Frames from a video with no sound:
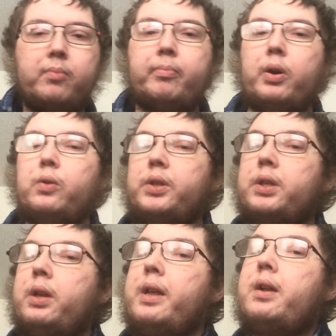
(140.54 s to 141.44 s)

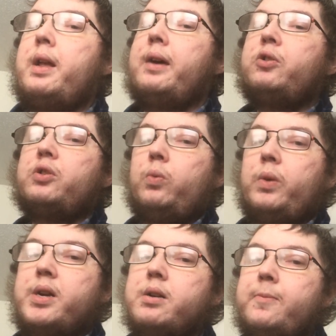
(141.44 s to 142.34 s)
post
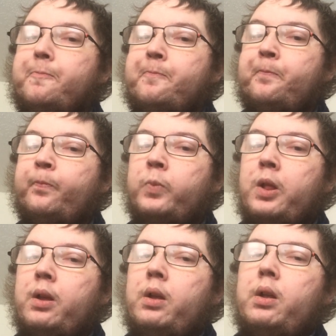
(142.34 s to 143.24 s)
elsewhere
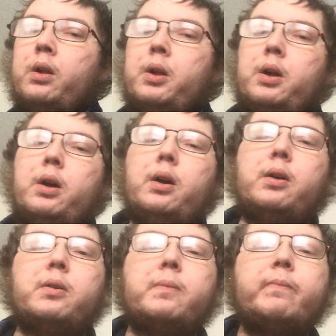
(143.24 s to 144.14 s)

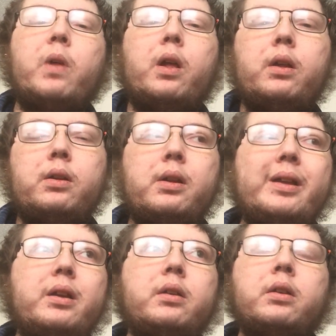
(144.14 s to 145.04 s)

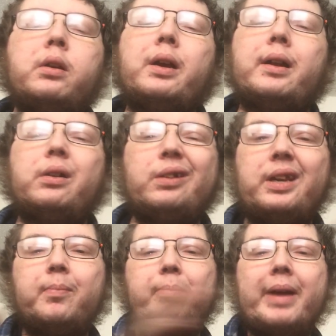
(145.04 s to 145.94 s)
and kind of link
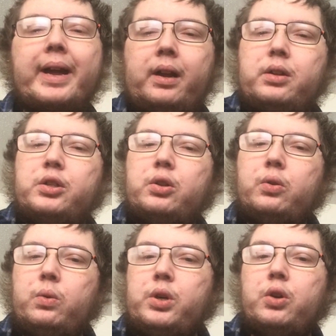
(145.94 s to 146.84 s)
back
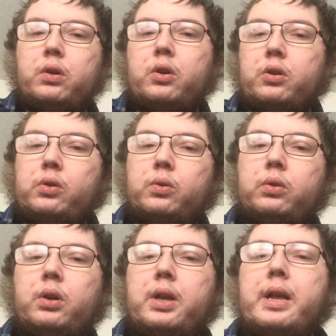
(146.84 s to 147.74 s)
to your article
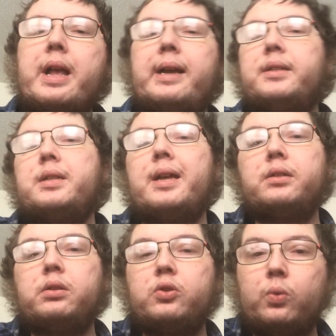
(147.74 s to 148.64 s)
as that
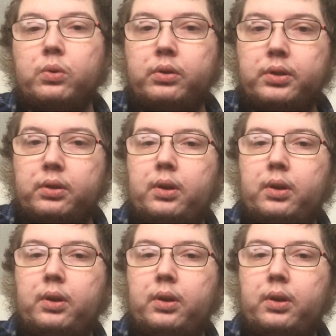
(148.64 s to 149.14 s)
source.